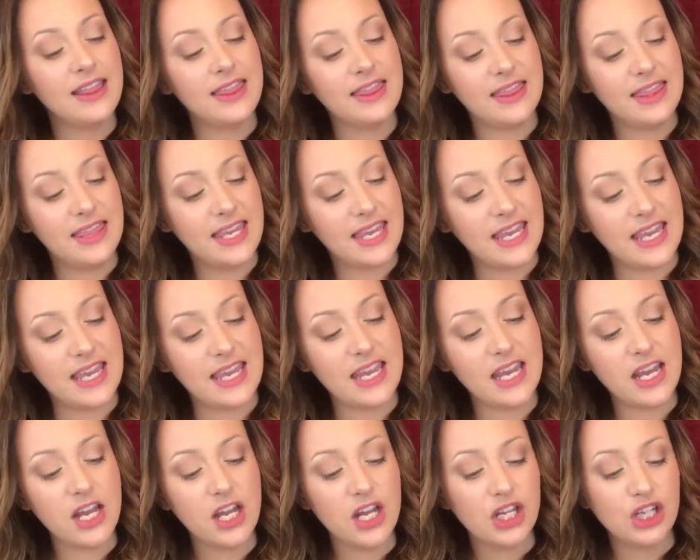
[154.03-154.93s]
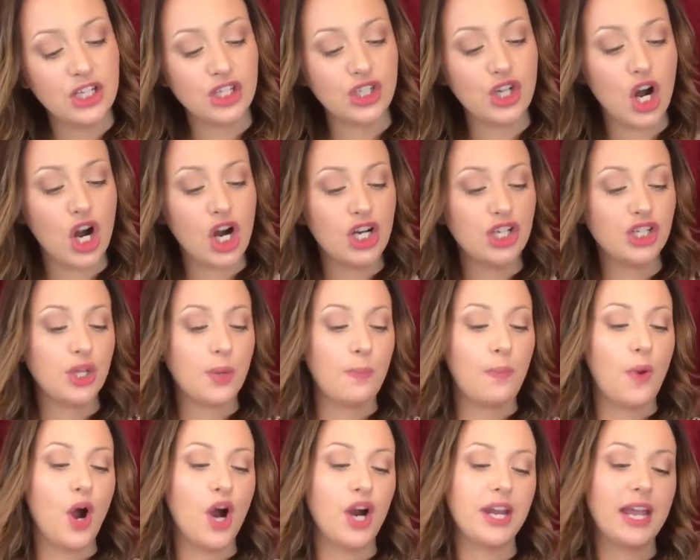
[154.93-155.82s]
the
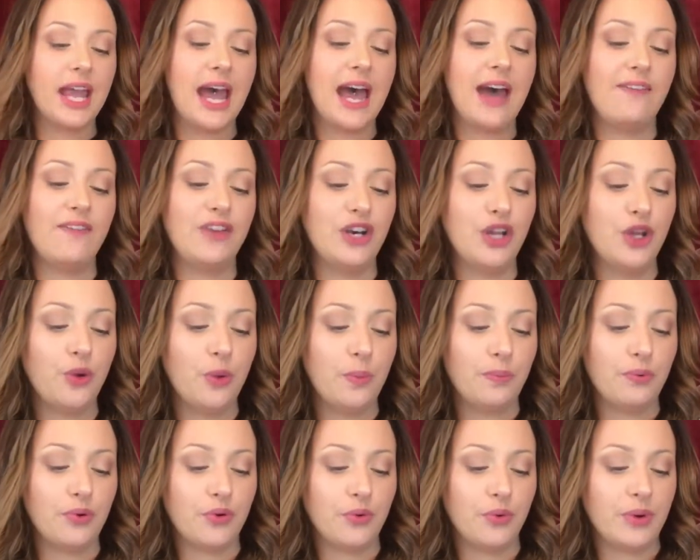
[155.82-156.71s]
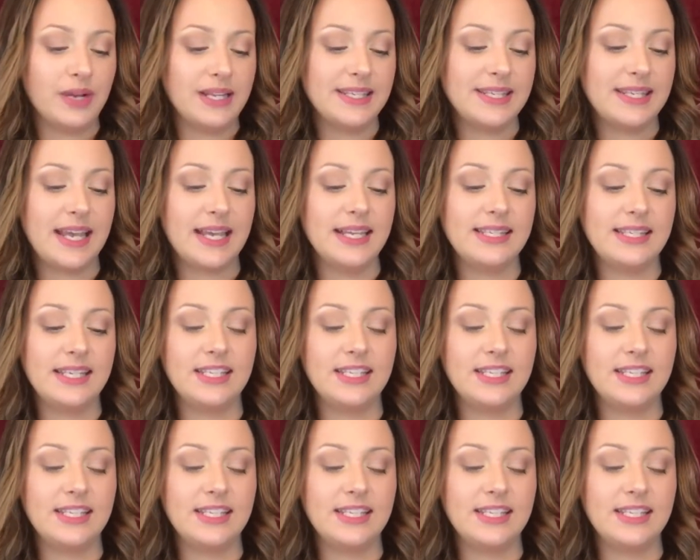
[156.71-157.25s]
Tarte Park Avenue Princess.